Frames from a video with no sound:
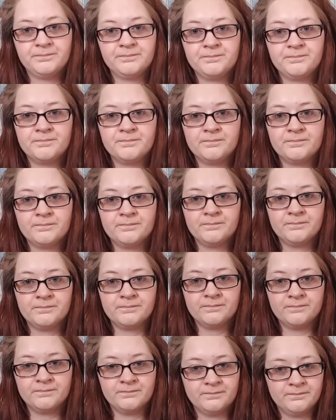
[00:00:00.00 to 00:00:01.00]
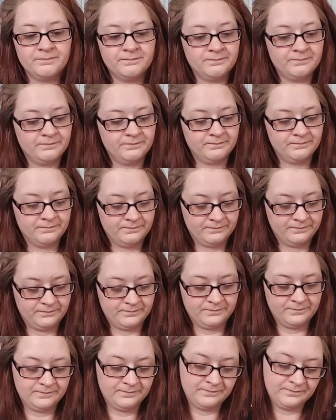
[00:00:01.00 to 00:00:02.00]

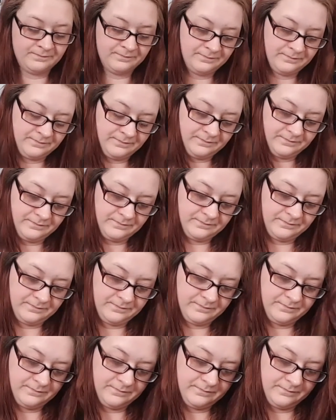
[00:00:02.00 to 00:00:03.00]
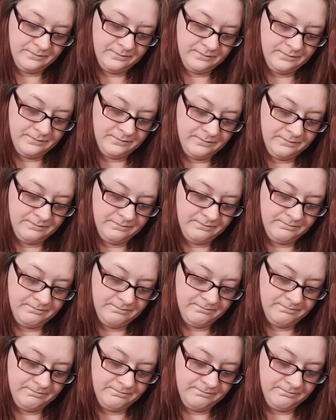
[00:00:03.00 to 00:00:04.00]

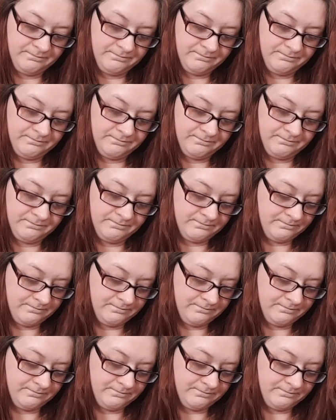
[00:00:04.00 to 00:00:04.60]
No one is speaking in this clip.